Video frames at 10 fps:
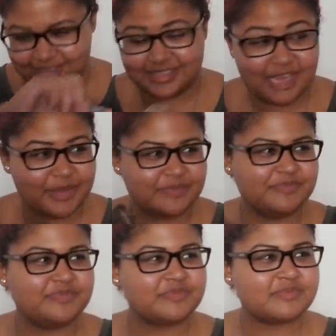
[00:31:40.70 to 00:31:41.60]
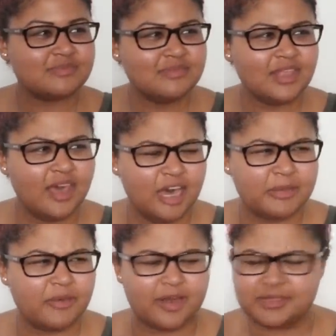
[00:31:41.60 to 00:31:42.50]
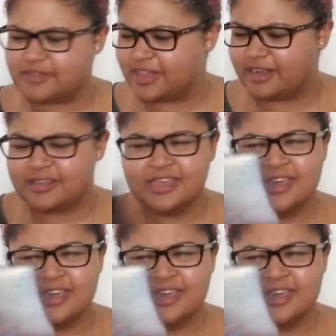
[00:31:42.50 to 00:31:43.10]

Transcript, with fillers: Damn it. Oh, my water's over there.